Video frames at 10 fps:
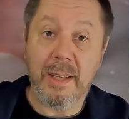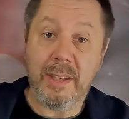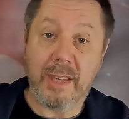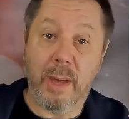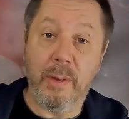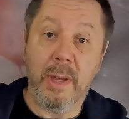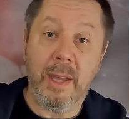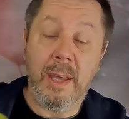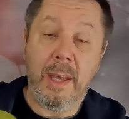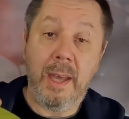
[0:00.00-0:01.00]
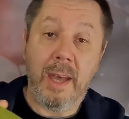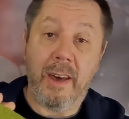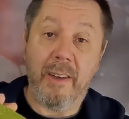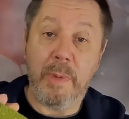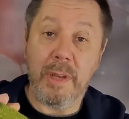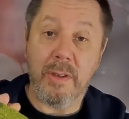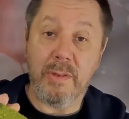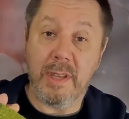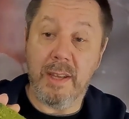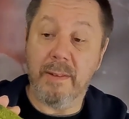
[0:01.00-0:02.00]
So I've been
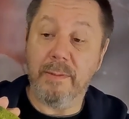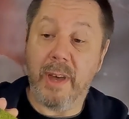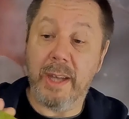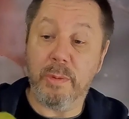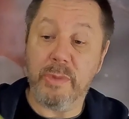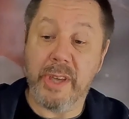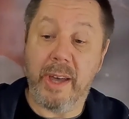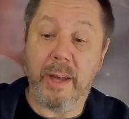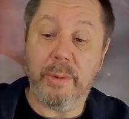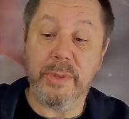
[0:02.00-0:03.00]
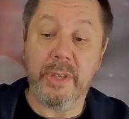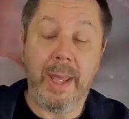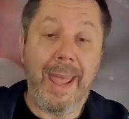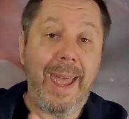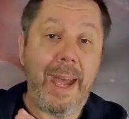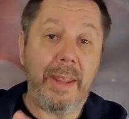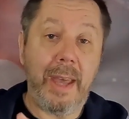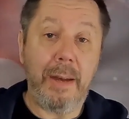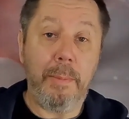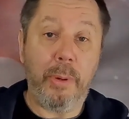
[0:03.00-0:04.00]
using vinyl tiles and
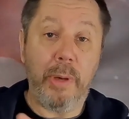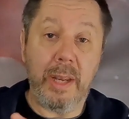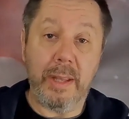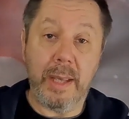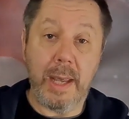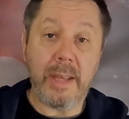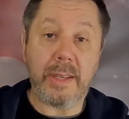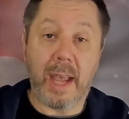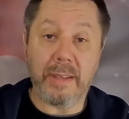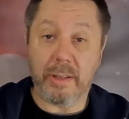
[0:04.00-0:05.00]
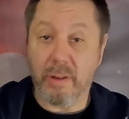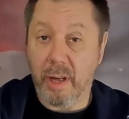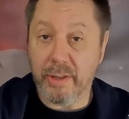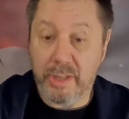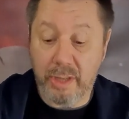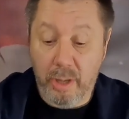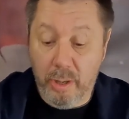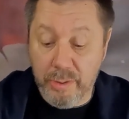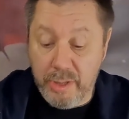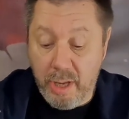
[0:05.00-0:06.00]
then putting the scatter grass
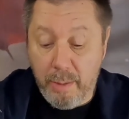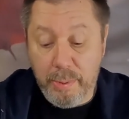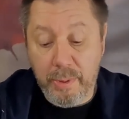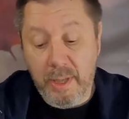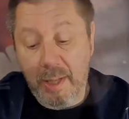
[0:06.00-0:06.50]
on top.